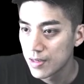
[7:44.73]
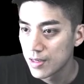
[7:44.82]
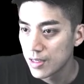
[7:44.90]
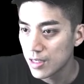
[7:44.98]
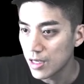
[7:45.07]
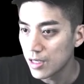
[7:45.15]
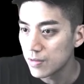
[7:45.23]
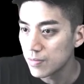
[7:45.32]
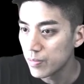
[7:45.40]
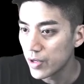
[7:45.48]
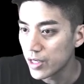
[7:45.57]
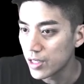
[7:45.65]
Okay,
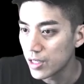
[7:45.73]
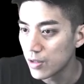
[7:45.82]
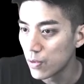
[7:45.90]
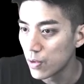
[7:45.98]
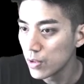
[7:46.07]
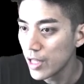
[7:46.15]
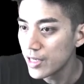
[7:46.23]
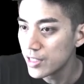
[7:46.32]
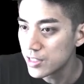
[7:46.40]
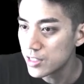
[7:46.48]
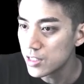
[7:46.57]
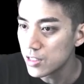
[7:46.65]
but it will lend its
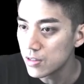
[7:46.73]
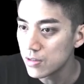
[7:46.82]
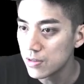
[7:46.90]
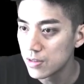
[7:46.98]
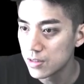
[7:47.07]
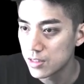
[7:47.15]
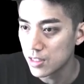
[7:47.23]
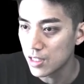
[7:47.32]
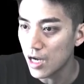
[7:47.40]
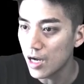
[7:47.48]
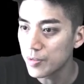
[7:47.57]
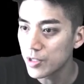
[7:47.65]
2 to the
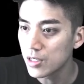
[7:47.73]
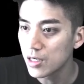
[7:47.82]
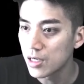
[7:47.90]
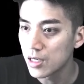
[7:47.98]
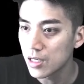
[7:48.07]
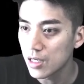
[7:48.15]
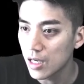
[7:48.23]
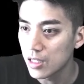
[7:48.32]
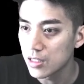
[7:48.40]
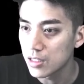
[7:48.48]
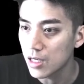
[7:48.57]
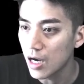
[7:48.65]
copper, and
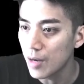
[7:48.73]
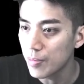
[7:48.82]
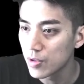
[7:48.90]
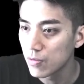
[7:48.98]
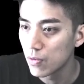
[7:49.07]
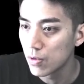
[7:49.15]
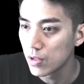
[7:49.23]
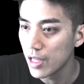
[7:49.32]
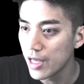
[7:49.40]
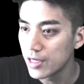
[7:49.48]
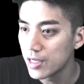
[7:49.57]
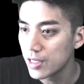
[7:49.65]
then copper will
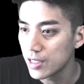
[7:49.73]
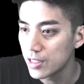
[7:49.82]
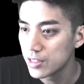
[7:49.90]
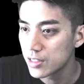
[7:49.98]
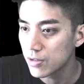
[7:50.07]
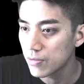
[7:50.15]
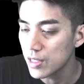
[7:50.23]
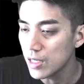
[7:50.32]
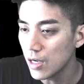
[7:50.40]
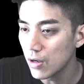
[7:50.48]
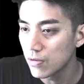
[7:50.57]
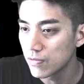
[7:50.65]
lend his 3
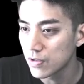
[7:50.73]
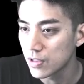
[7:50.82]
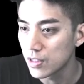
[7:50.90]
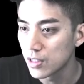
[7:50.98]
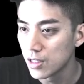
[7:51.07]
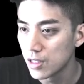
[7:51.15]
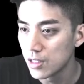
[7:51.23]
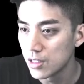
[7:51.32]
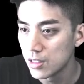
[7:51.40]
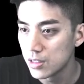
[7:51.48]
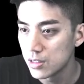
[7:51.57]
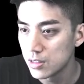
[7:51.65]
over
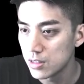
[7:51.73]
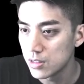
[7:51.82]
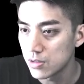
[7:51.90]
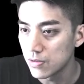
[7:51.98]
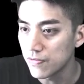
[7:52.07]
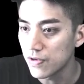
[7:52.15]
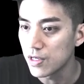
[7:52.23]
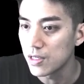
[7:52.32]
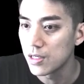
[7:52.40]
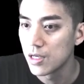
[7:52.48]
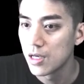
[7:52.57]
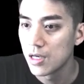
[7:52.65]
to sulfate.
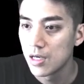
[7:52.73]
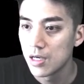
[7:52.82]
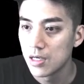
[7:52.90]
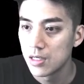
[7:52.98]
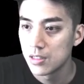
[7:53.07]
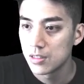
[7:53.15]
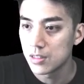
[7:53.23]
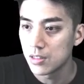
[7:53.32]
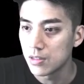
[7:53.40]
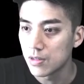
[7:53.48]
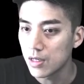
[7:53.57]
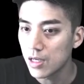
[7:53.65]
So
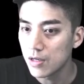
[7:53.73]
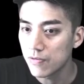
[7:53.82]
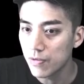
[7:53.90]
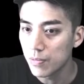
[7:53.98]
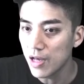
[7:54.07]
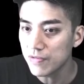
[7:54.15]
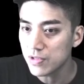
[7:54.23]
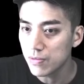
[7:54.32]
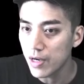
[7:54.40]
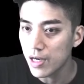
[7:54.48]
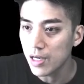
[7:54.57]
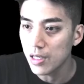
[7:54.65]
again, from left to
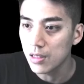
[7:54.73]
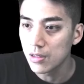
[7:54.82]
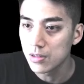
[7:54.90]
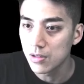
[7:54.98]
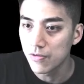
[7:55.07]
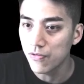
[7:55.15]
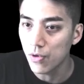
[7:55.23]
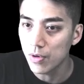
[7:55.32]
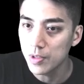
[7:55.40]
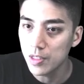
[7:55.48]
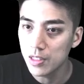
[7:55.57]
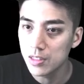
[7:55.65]
right, those are the
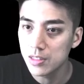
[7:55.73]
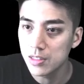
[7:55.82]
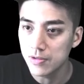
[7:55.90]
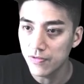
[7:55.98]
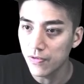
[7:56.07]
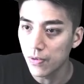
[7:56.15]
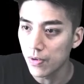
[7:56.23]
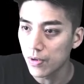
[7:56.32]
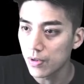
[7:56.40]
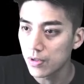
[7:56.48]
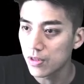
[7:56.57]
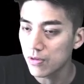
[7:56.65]
formulas for
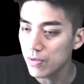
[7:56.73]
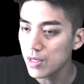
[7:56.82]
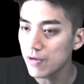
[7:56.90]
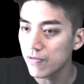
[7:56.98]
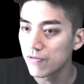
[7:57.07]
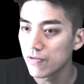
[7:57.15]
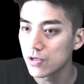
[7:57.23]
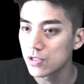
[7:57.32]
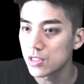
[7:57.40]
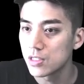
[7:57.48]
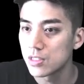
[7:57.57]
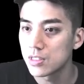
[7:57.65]
the 3 different
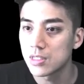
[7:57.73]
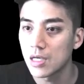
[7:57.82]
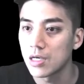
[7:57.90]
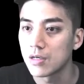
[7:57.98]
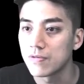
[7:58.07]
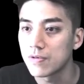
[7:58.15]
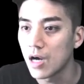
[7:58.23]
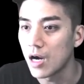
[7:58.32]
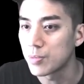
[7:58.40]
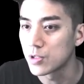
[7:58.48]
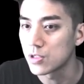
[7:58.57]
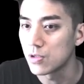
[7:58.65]
versions of
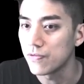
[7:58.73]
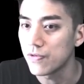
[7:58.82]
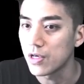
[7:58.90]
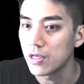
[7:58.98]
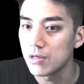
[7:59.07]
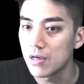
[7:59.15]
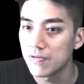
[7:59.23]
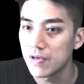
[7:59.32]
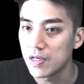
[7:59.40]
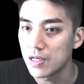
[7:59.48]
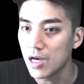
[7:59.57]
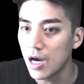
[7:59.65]
copper sulfate. You have a
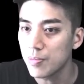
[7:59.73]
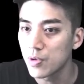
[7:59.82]
copper